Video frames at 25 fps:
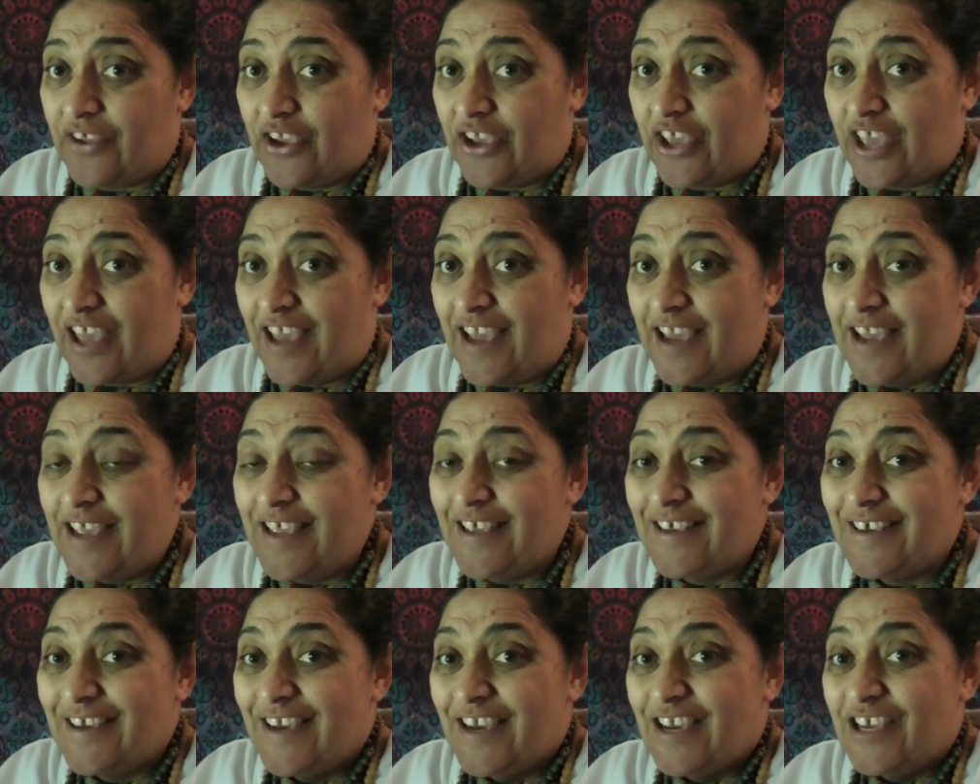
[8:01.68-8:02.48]

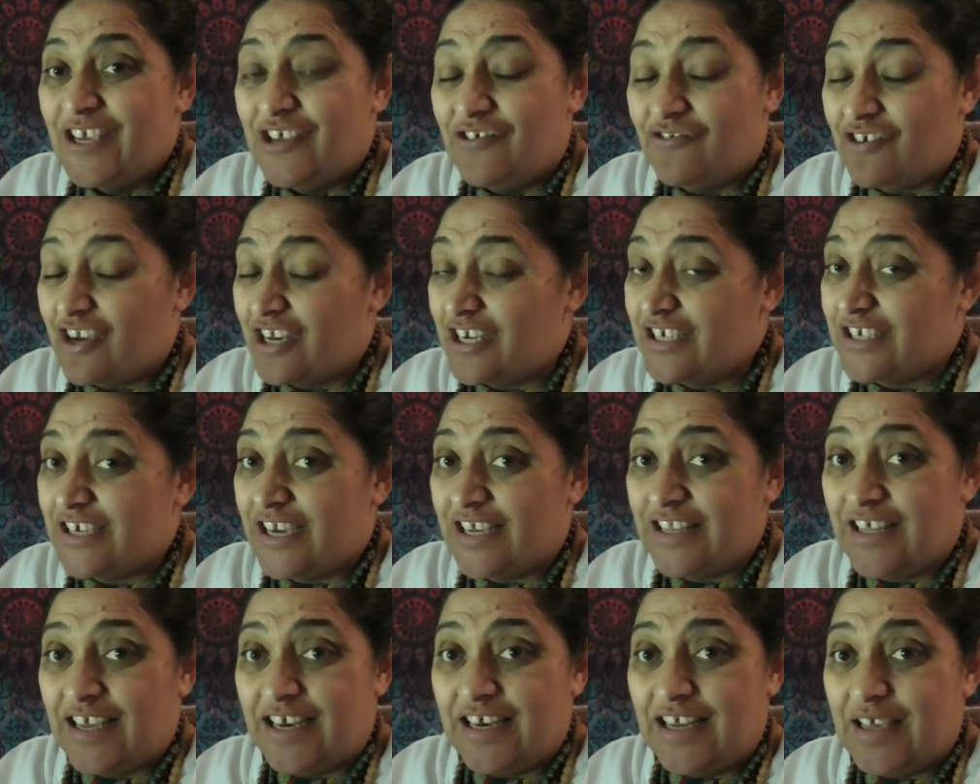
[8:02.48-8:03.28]
Okay, you've got to
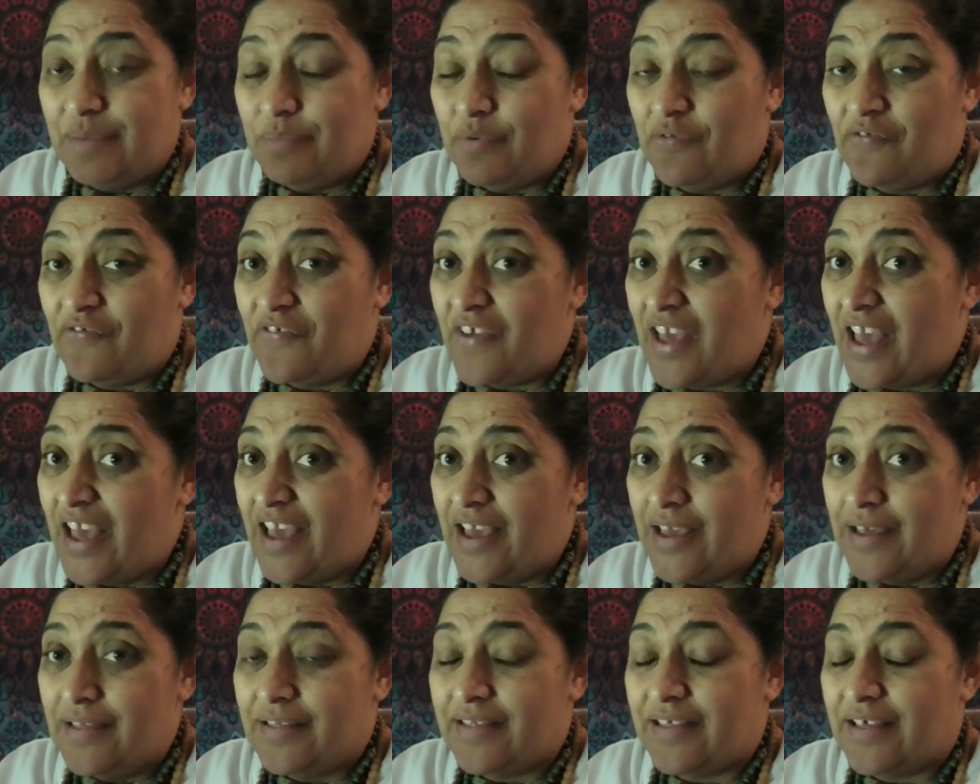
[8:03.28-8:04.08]
take that leap of
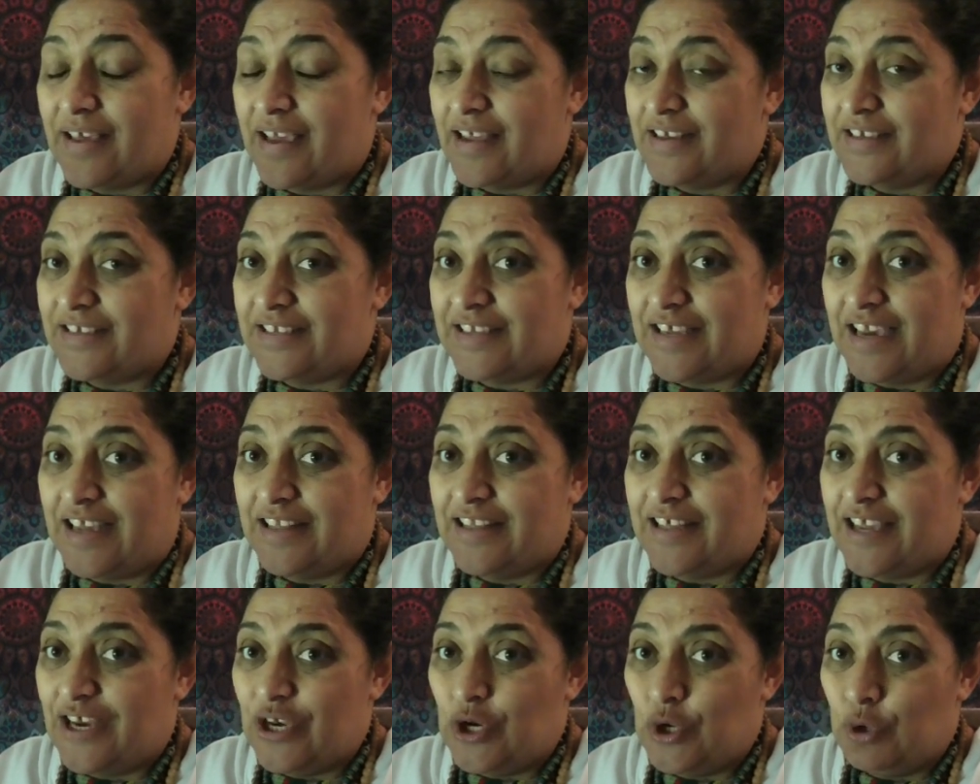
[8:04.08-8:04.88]
faith and
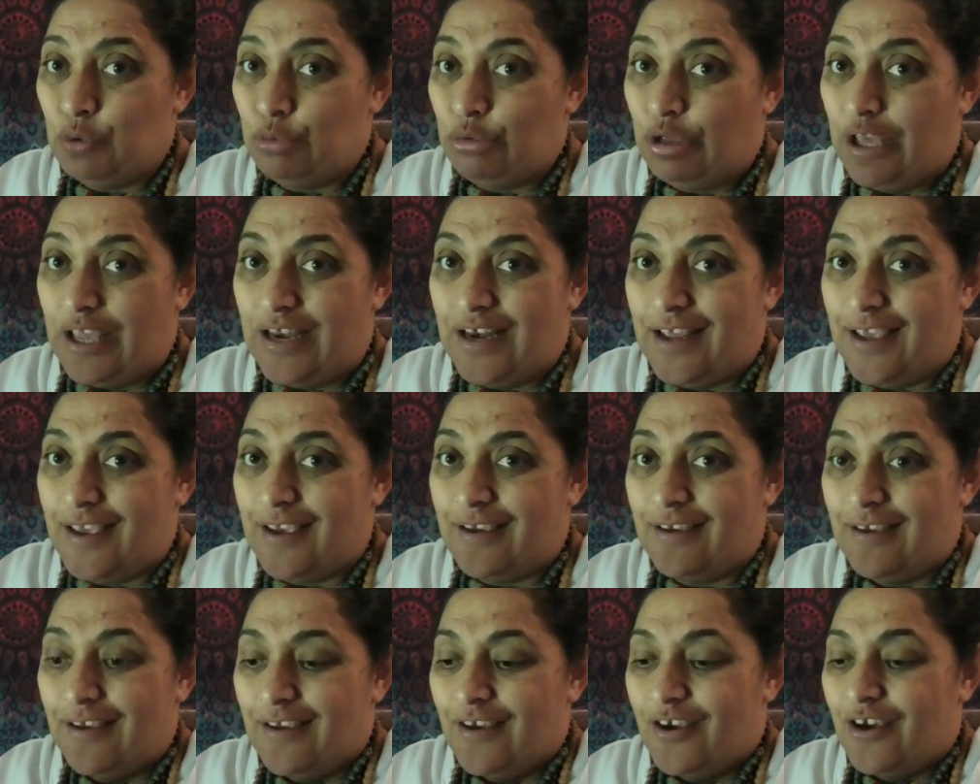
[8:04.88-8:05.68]
start that new
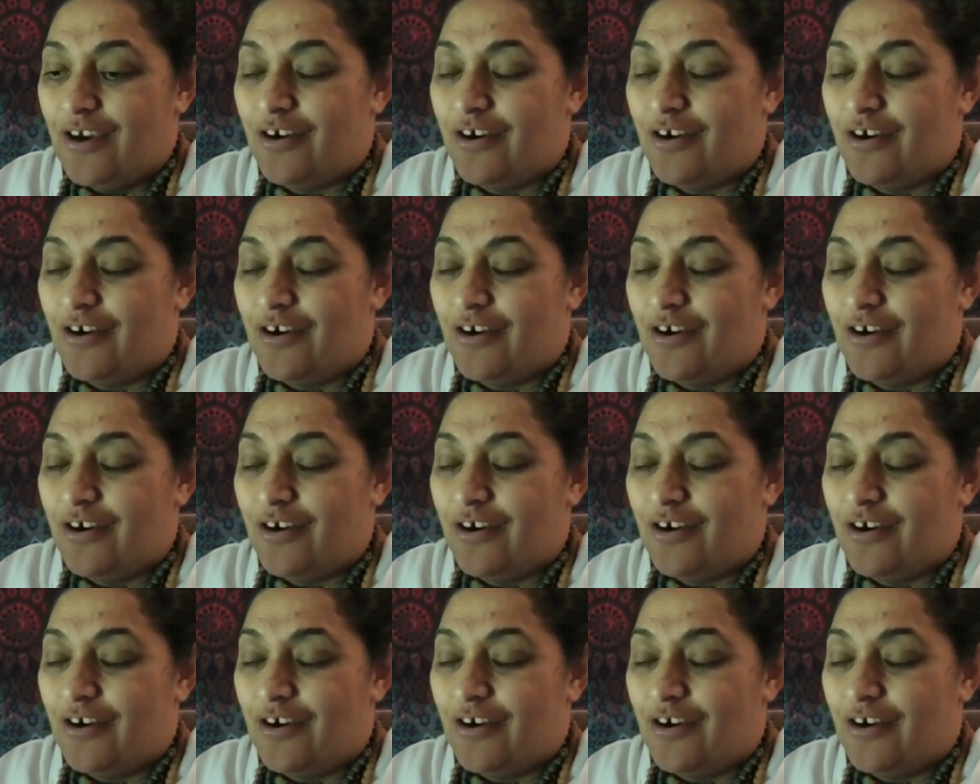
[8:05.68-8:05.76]
beginning.